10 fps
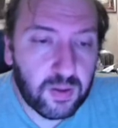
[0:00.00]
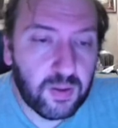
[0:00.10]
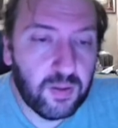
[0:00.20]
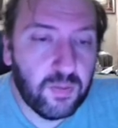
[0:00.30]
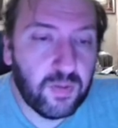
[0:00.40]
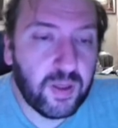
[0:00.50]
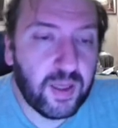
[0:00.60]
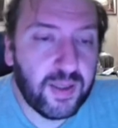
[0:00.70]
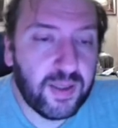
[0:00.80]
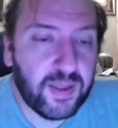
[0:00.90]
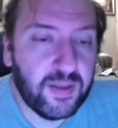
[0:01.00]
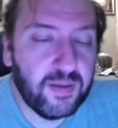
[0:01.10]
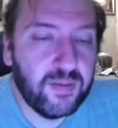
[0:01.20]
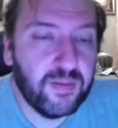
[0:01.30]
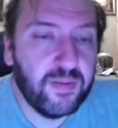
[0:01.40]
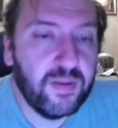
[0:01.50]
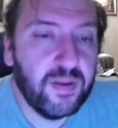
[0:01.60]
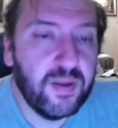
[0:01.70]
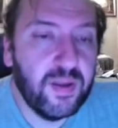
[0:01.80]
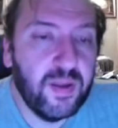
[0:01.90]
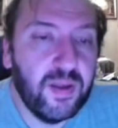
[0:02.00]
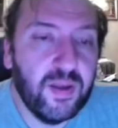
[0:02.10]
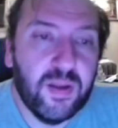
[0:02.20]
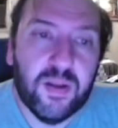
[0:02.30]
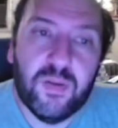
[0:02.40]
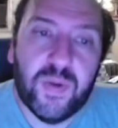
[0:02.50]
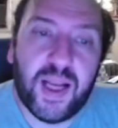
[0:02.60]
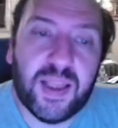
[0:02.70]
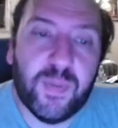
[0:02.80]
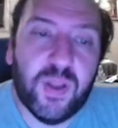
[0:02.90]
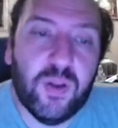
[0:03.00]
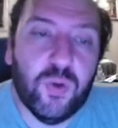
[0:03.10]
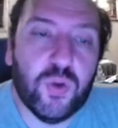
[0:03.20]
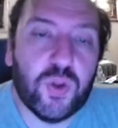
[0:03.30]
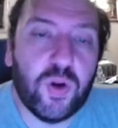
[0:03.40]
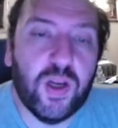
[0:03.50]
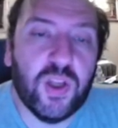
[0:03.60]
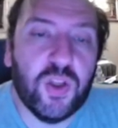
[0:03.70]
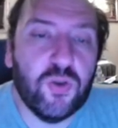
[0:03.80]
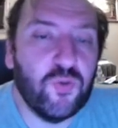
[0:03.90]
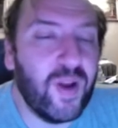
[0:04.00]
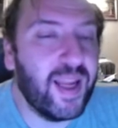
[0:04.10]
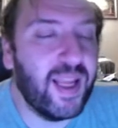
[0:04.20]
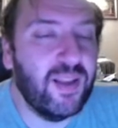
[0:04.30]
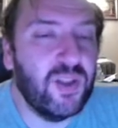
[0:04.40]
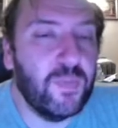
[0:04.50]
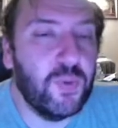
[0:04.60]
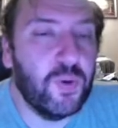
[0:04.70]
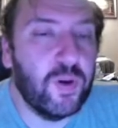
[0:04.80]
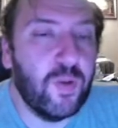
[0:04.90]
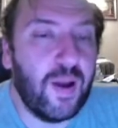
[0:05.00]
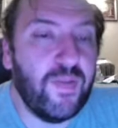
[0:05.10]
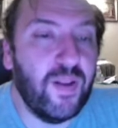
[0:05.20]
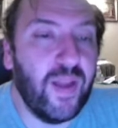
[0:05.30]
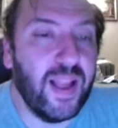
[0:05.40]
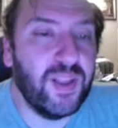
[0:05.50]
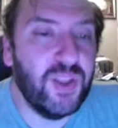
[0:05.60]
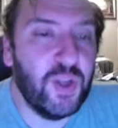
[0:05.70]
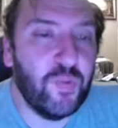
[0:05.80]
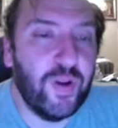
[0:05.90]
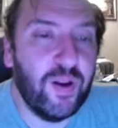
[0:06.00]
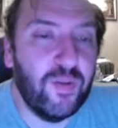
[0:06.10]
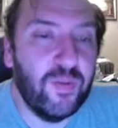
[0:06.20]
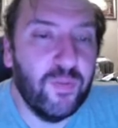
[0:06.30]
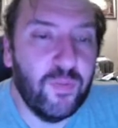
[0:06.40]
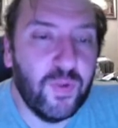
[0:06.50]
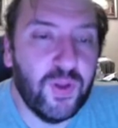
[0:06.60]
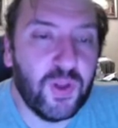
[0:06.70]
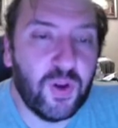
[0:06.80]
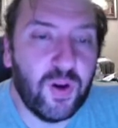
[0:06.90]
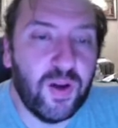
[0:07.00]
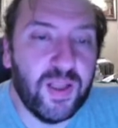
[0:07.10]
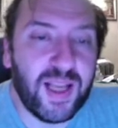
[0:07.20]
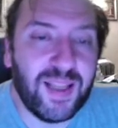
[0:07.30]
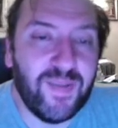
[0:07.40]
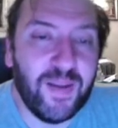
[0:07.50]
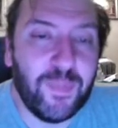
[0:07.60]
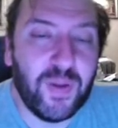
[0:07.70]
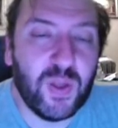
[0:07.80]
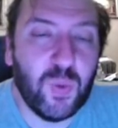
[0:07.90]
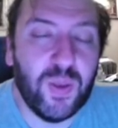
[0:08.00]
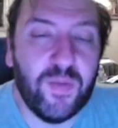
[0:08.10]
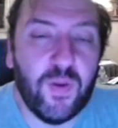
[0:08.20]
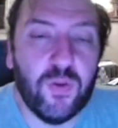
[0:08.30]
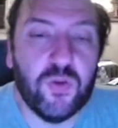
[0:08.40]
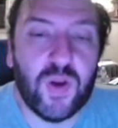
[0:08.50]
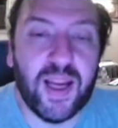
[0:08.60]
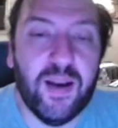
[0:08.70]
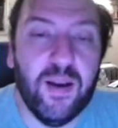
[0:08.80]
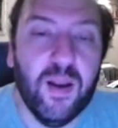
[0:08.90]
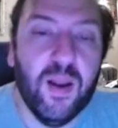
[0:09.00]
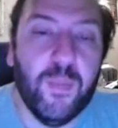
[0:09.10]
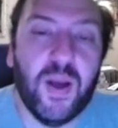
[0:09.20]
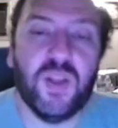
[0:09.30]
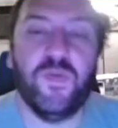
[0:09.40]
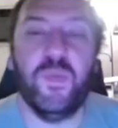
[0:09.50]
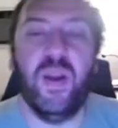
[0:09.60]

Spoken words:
Alright. We got some of the new Stardust Dragon support. Arriving Light, Secret Rare. When this card is activated, place 1 level dragon monster from your